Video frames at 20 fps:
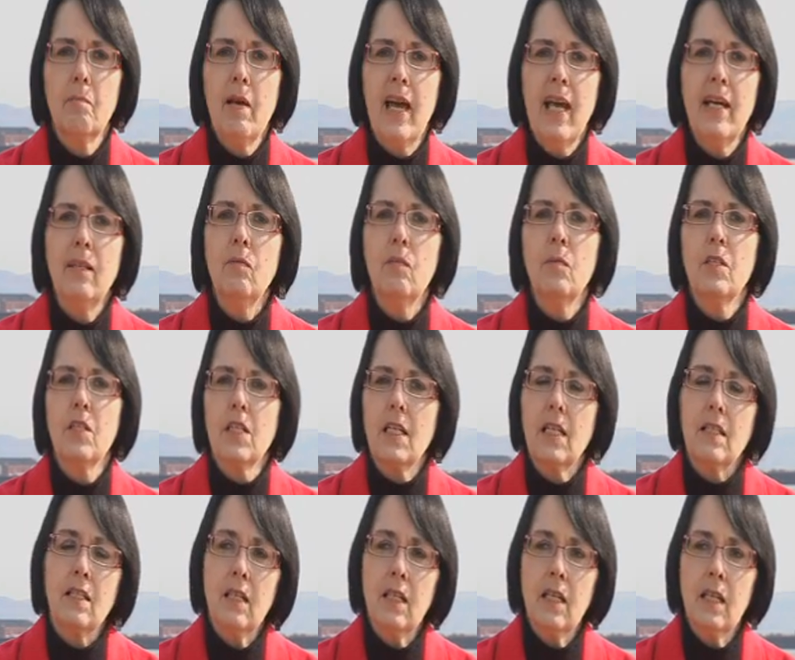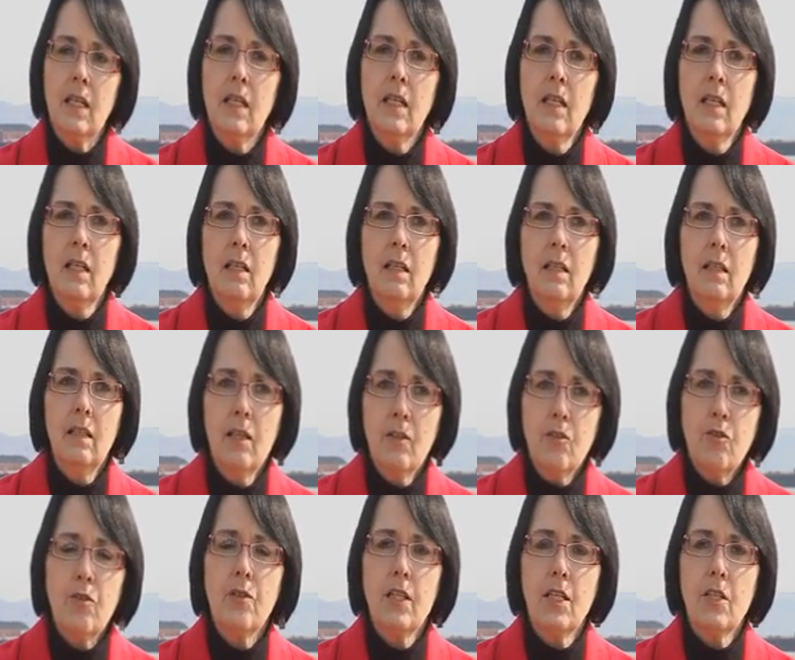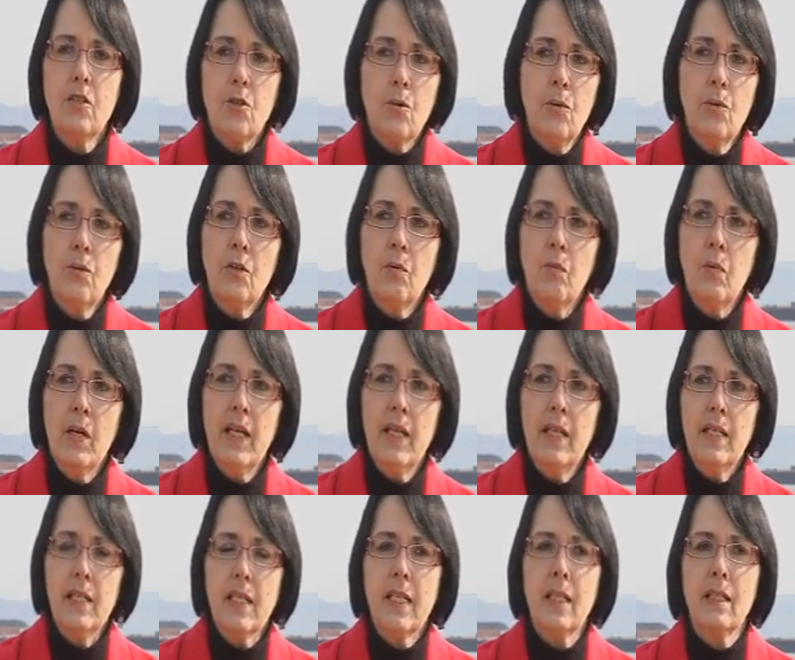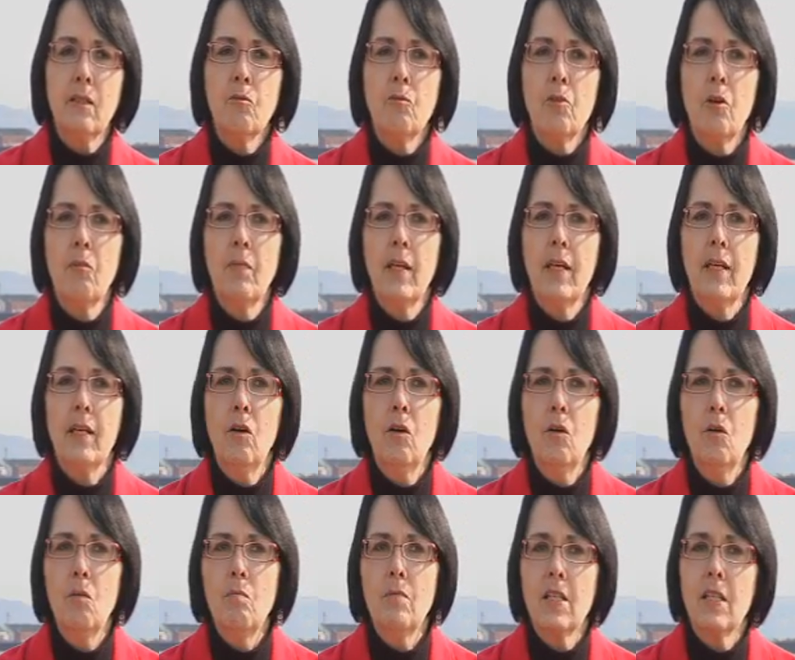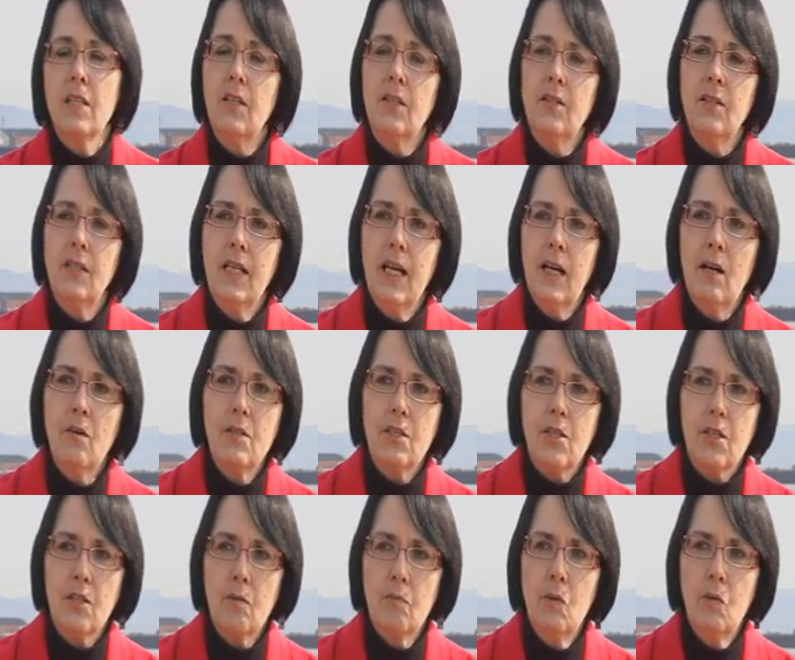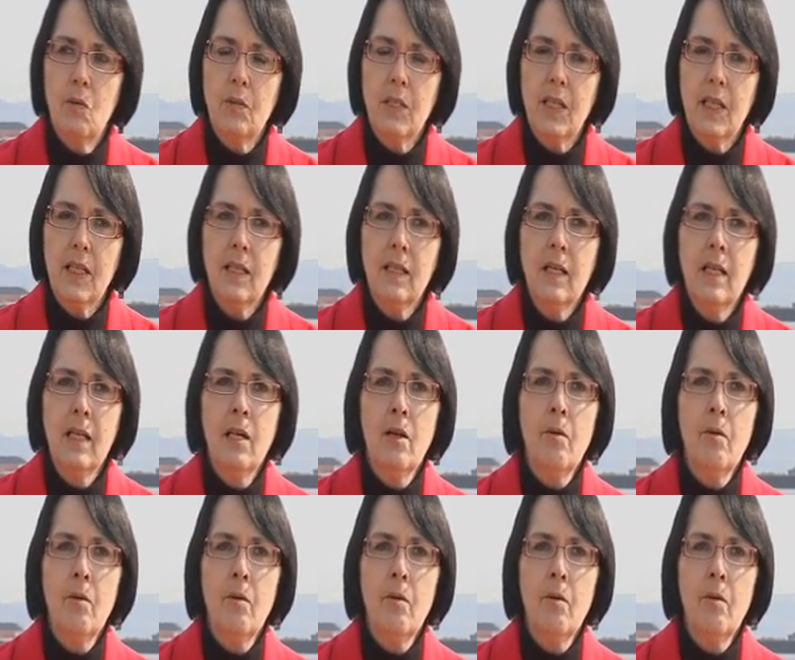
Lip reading: men were suddenly literally torn away, taken from their homes in the early hours of the morning.